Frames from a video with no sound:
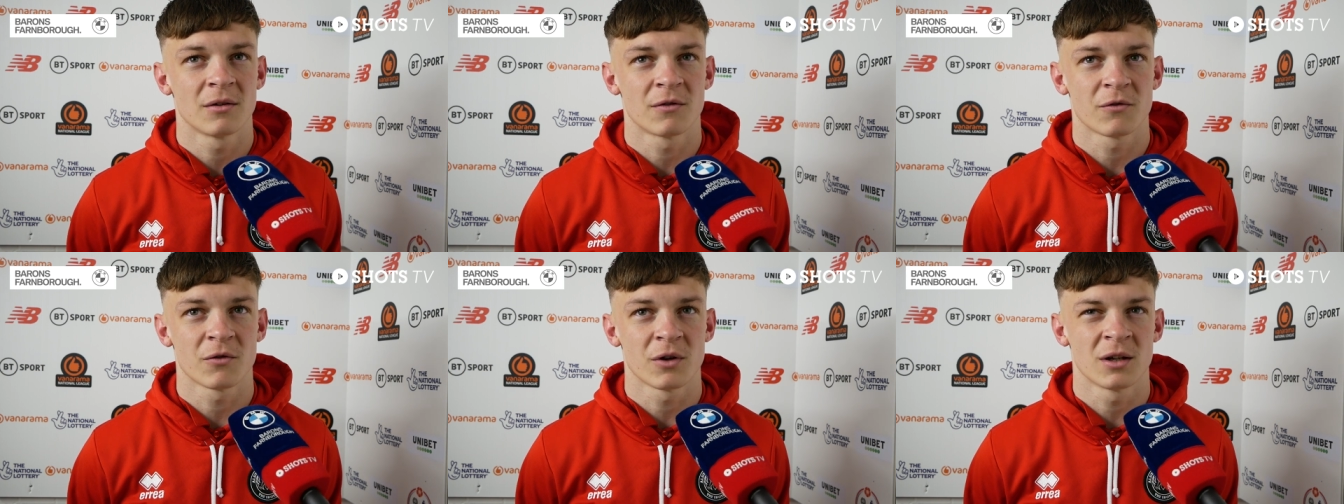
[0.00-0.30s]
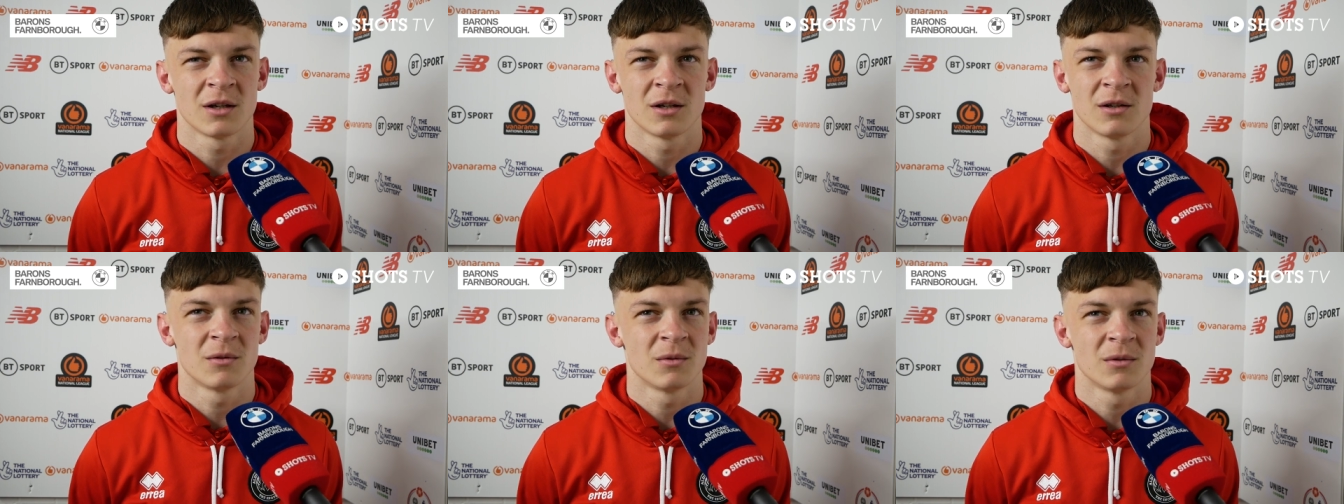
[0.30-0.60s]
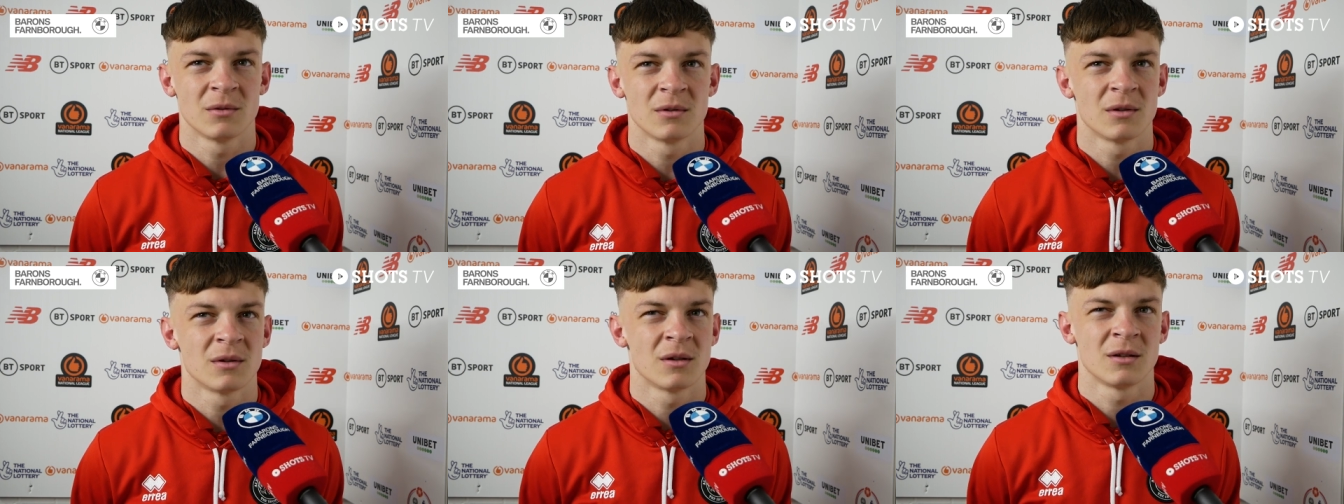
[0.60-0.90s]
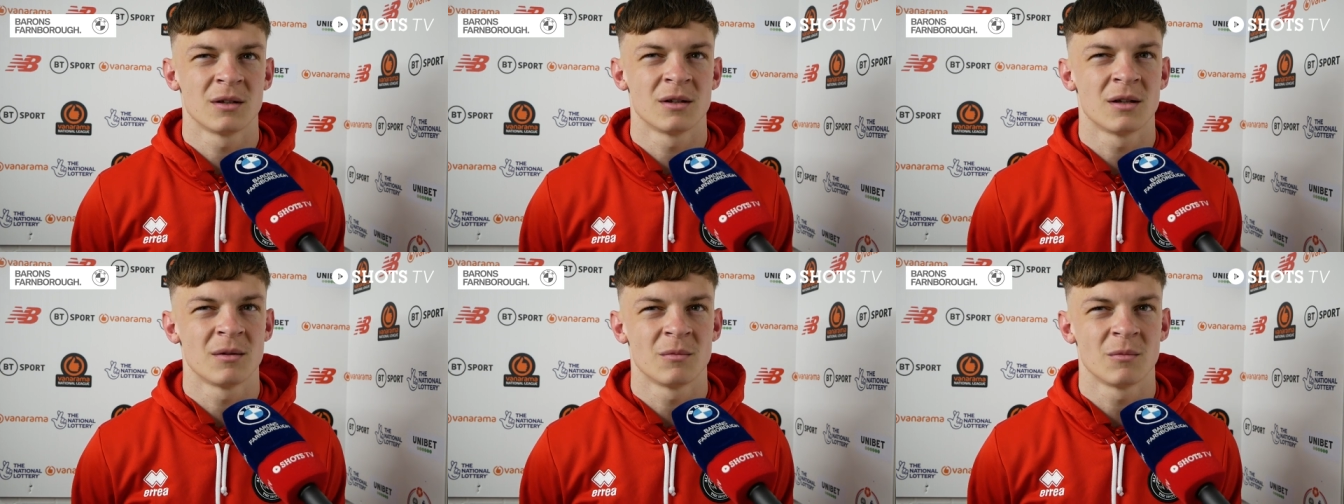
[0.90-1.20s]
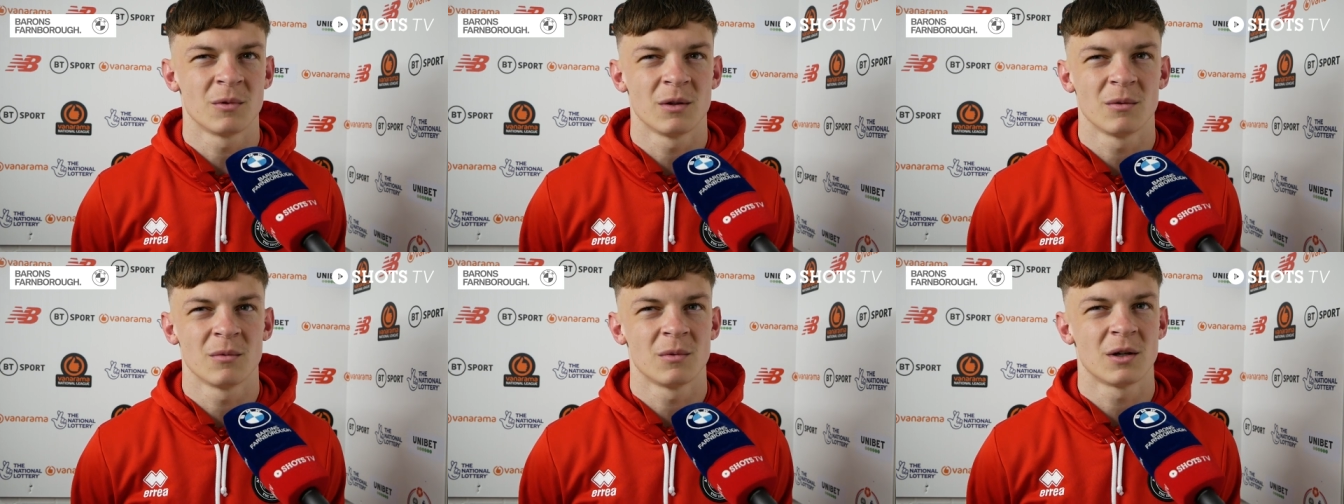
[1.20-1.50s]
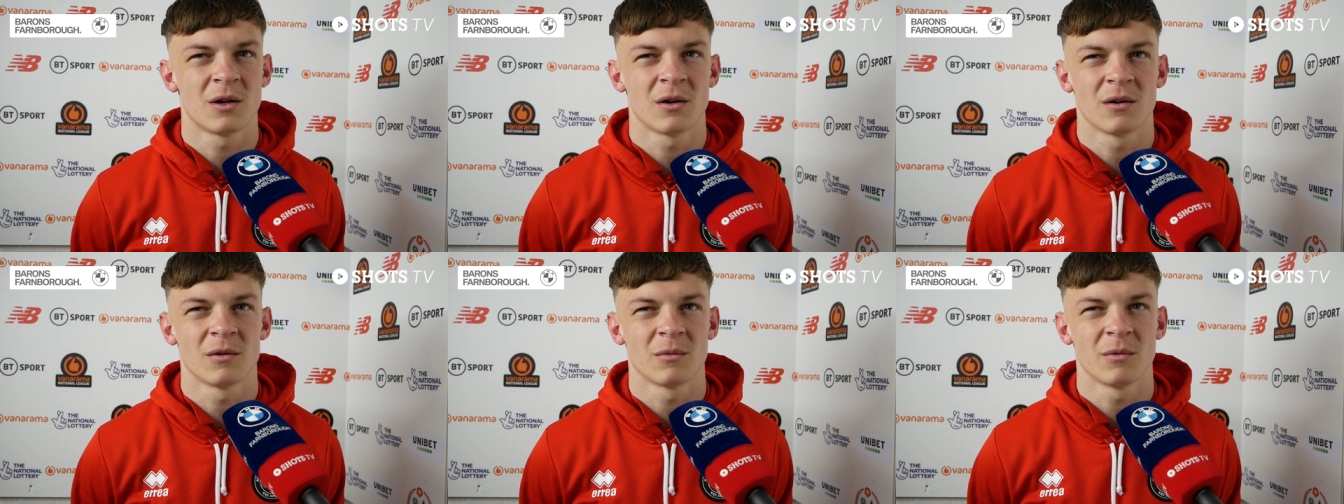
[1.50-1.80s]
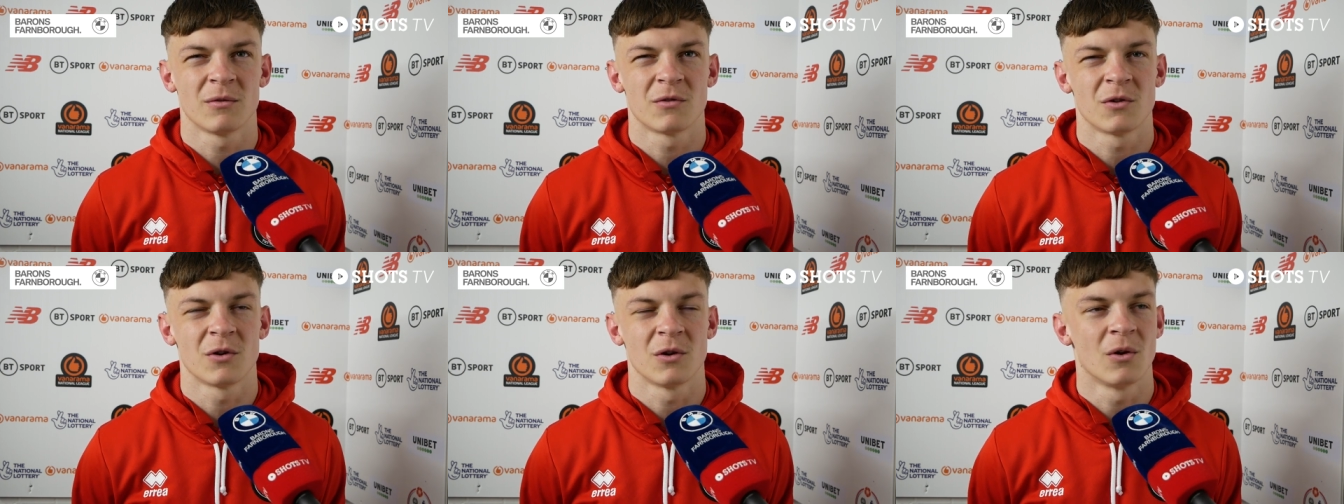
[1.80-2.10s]
three 0 and, and then we, we can't.
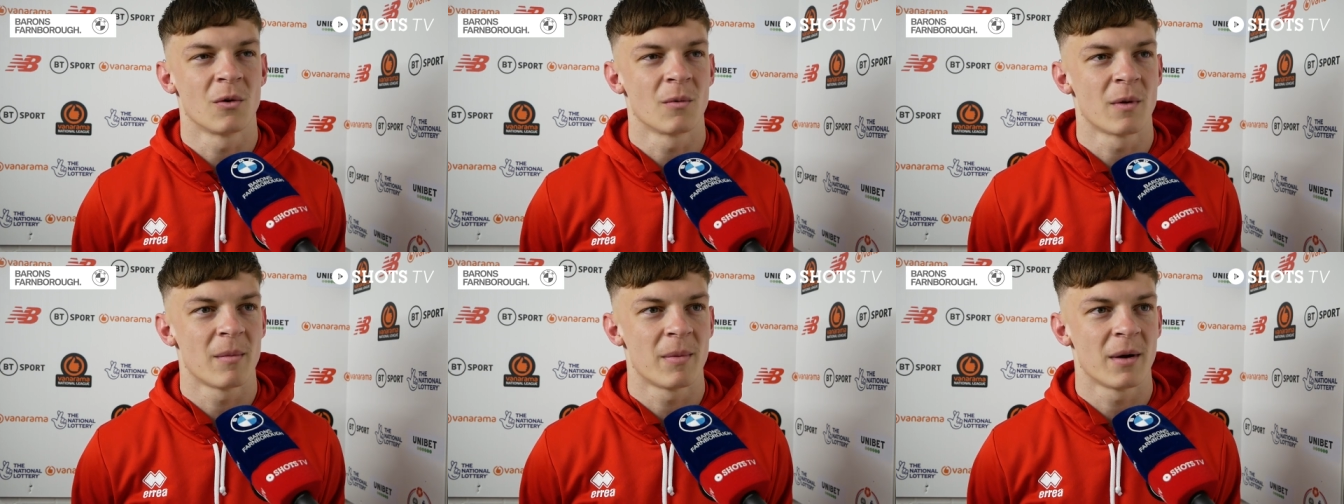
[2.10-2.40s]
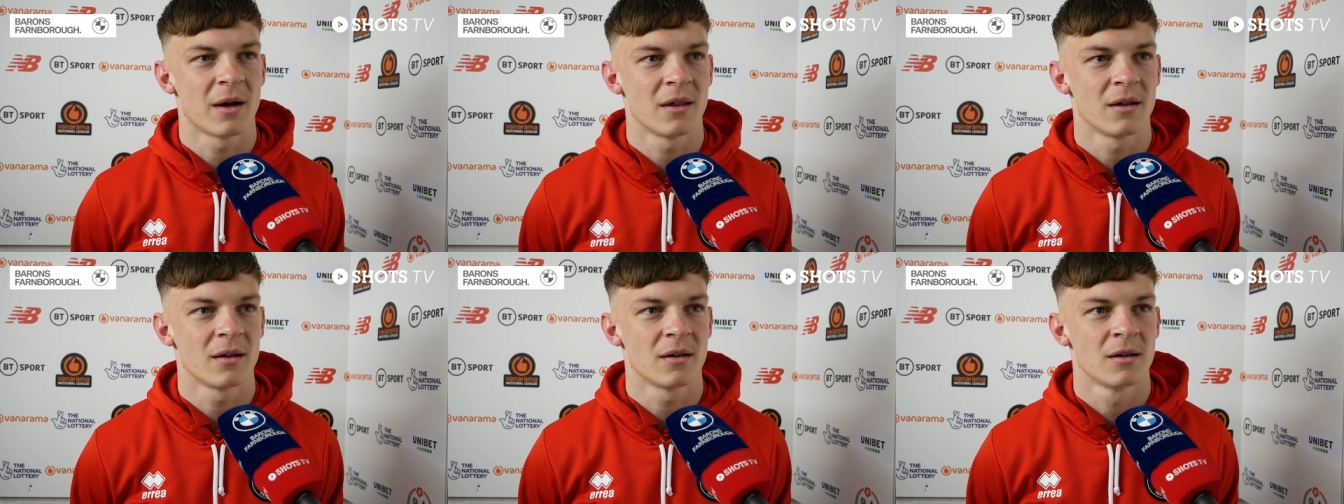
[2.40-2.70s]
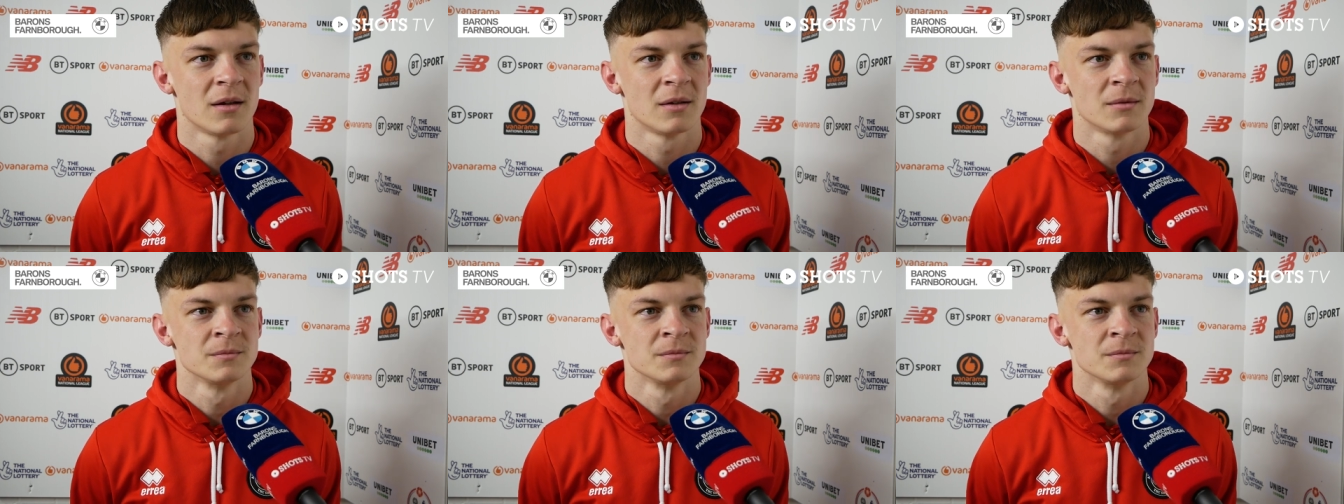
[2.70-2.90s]
We've got a long way back there.